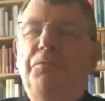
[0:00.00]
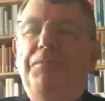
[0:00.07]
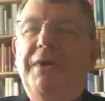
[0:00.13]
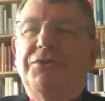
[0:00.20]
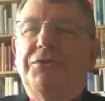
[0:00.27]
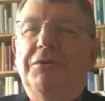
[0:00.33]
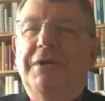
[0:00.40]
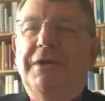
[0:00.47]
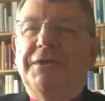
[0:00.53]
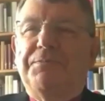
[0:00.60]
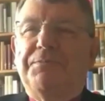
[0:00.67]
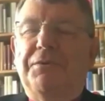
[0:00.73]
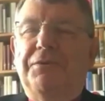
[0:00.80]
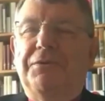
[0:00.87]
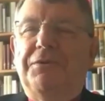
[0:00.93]
met your
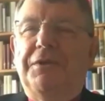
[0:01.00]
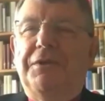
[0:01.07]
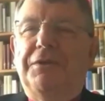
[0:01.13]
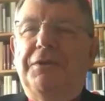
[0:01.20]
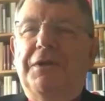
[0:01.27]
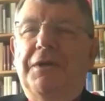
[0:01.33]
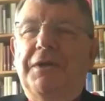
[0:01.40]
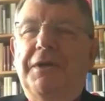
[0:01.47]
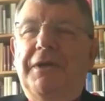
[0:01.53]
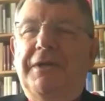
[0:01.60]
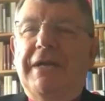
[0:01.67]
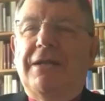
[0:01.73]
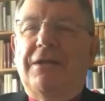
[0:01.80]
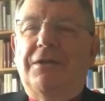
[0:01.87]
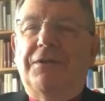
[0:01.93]
husband in
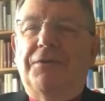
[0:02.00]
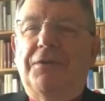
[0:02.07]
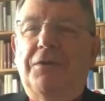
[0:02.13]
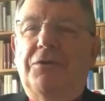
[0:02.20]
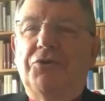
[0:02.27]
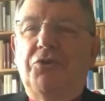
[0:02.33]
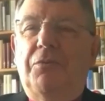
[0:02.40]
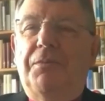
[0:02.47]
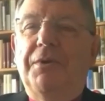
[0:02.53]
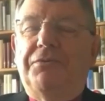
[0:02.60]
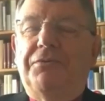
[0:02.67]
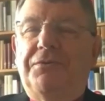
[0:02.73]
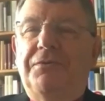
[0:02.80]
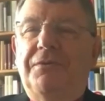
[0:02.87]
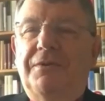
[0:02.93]
Canada, though, because you're
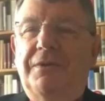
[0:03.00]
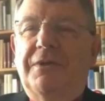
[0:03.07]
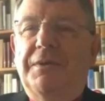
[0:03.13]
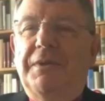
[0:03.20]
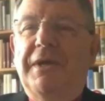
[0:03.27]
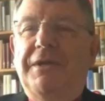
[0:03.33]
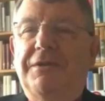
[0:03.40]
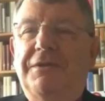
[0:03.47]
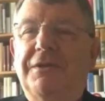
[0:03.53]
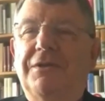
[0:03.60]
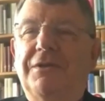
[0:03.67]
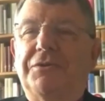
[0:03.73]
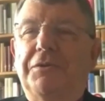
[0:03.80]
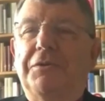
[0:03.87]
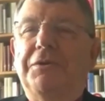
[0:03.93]
both Canadian,
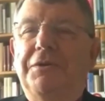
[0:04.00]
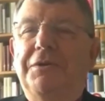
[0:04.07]
aren't you?